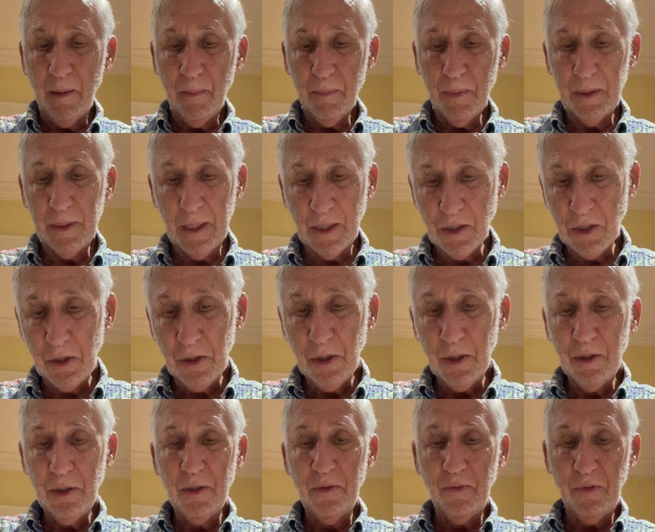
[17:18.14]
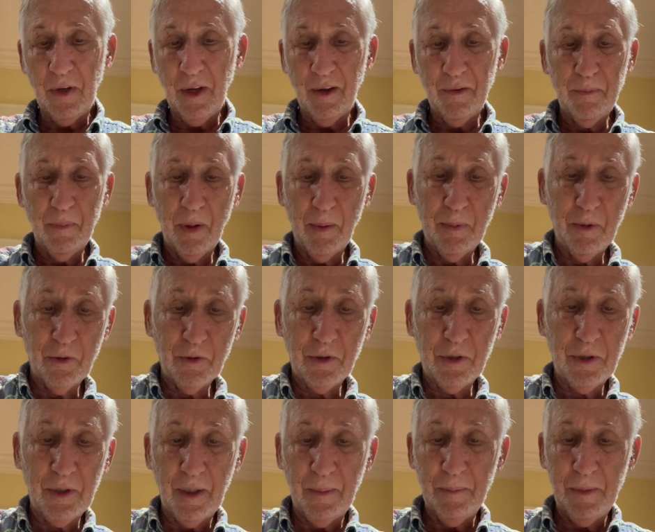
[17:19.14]
But that's good if you have
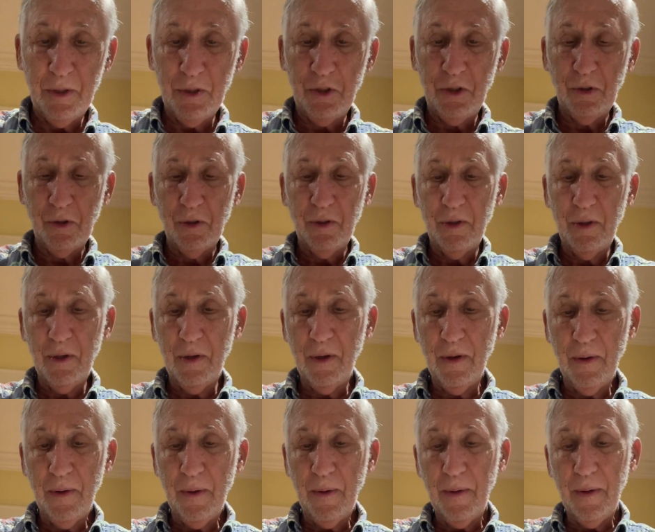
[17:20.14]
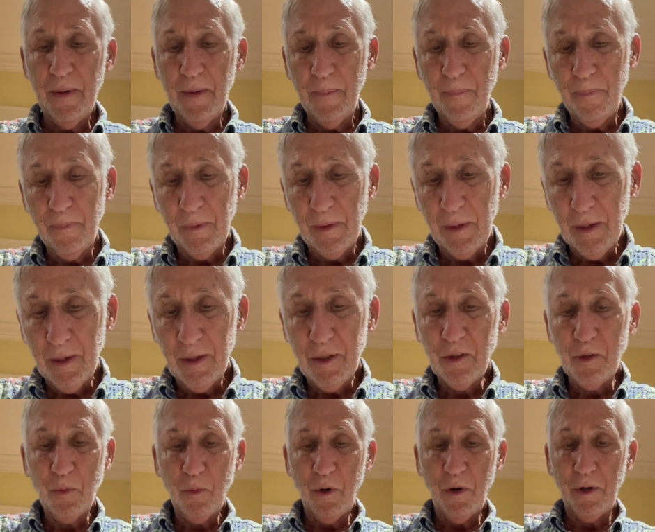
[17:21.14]
bubbles. That means
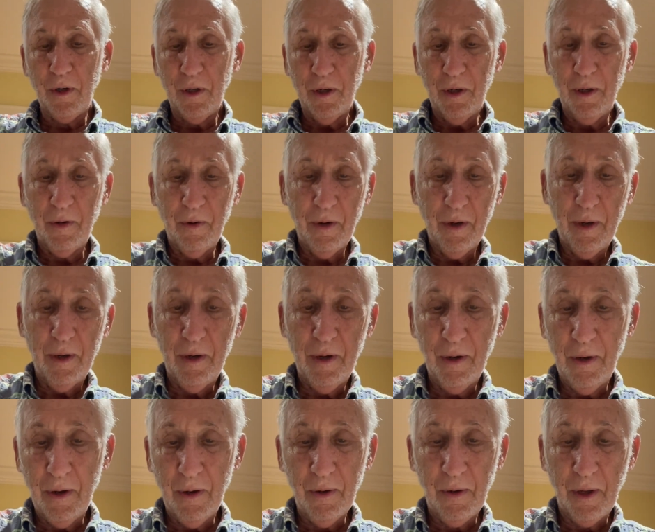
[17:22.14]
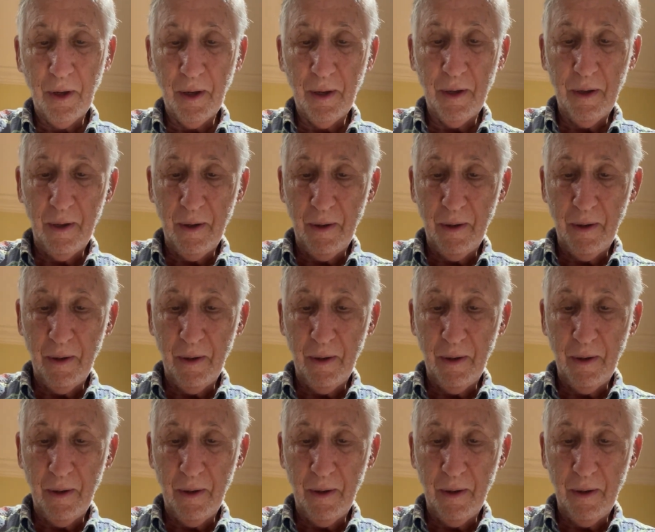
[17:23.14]
it's working, right? Okay.